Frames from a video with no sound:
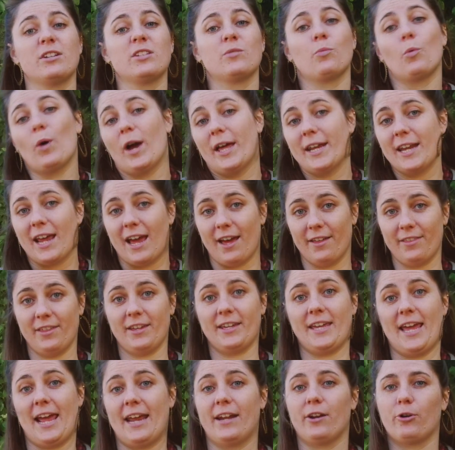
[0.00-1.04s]
is one other
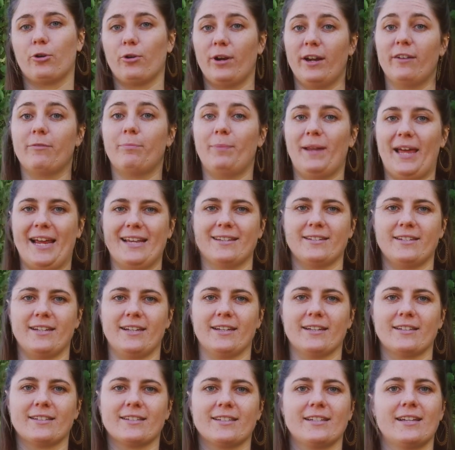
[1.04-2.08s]
category of
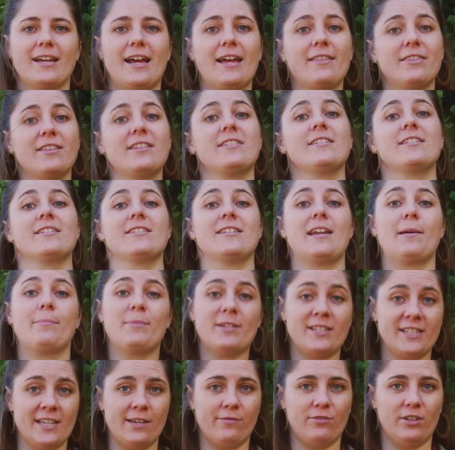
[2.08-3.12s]
plastics, and this is number
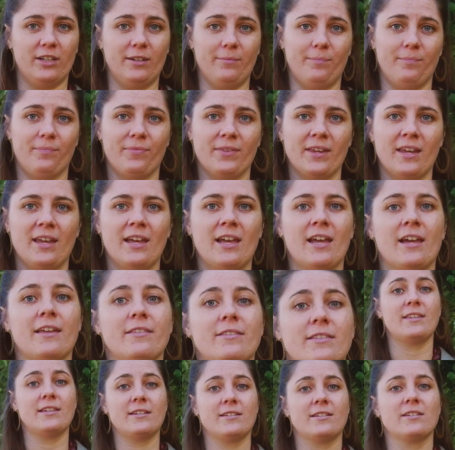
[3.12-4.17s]
7.
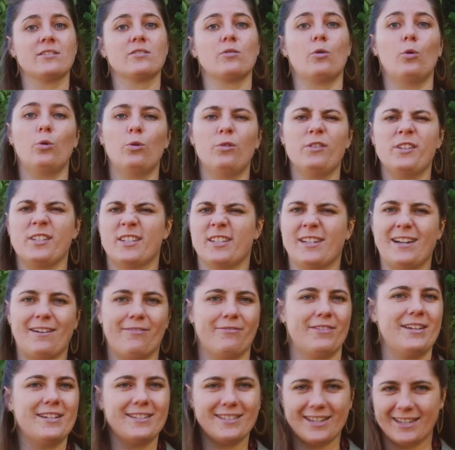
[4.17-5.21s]
This is all the stuff
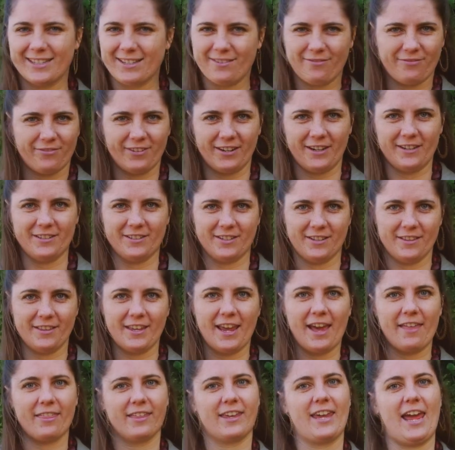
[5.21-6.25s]
that doesn't fit into
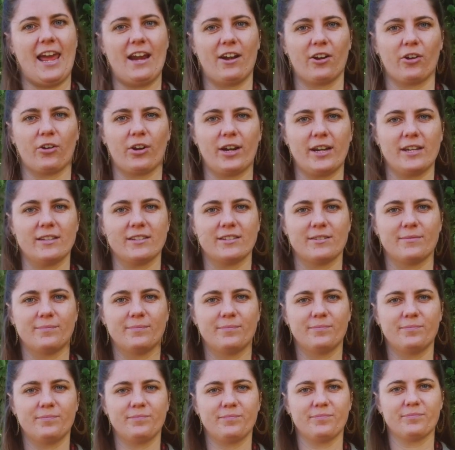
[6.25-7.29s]
the other categories.
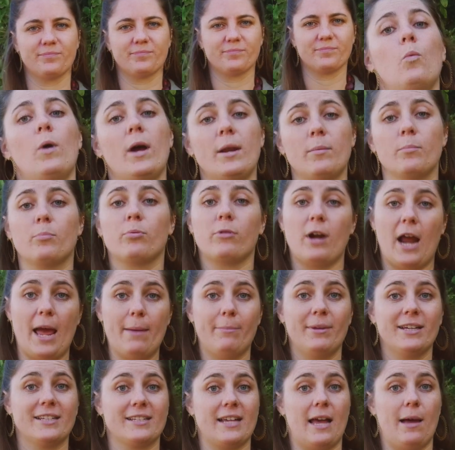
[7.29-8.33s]
One
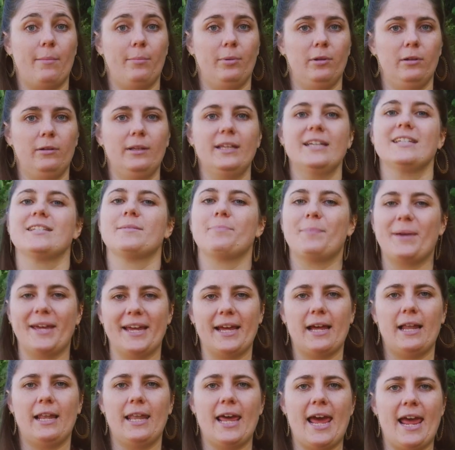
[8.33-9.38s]
prime example is
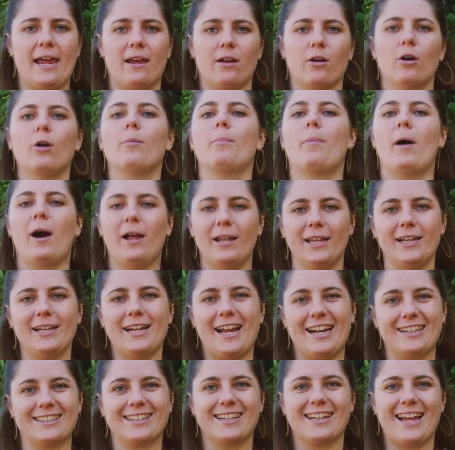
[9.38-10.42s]
PLA, or
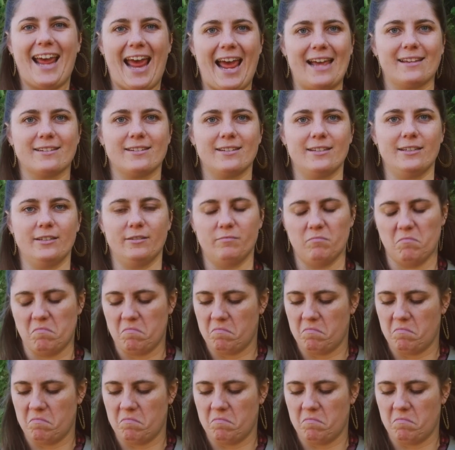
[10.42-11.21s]
polylactic acid.